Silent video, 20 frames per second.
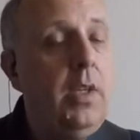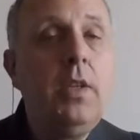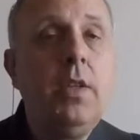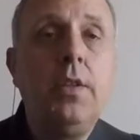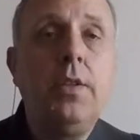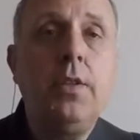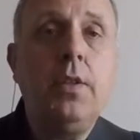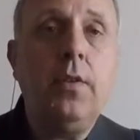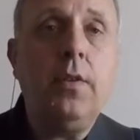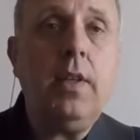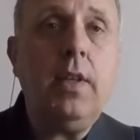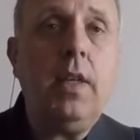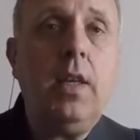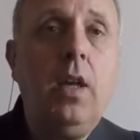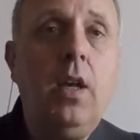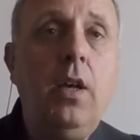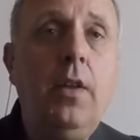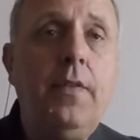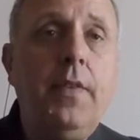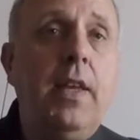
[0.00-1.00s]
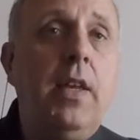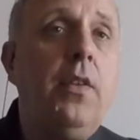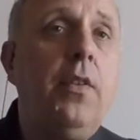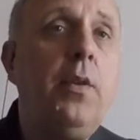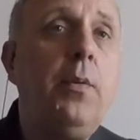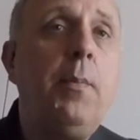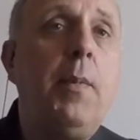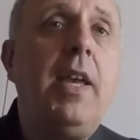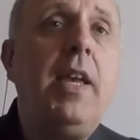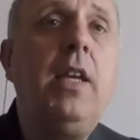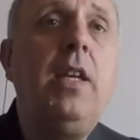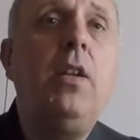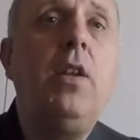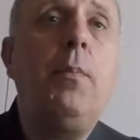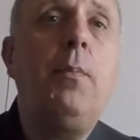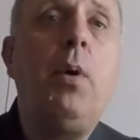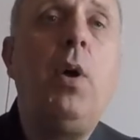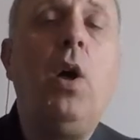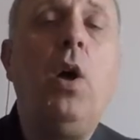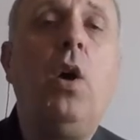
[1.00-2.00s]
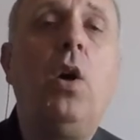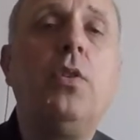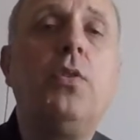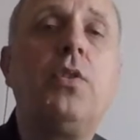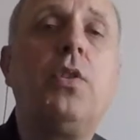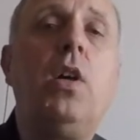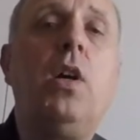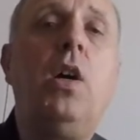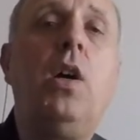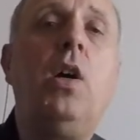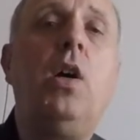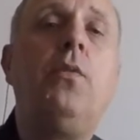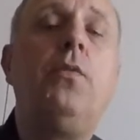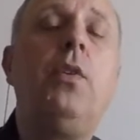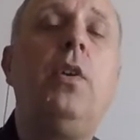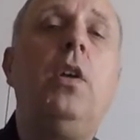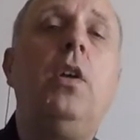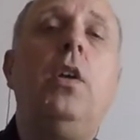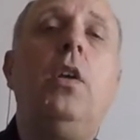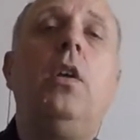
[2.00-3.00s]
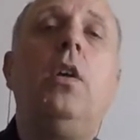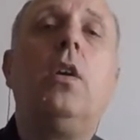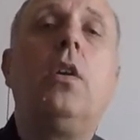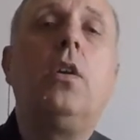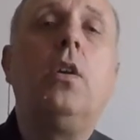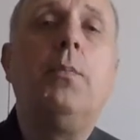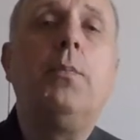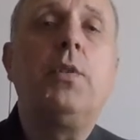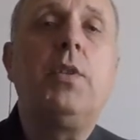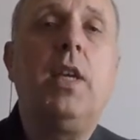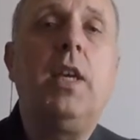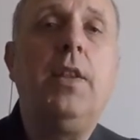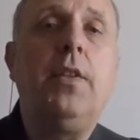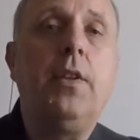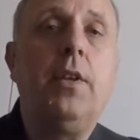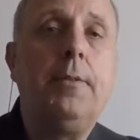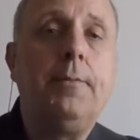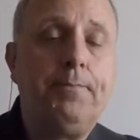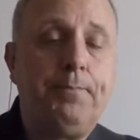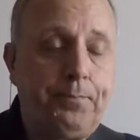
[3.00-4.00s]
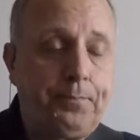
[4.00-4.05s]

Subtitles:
So they are the main parts of Come Together.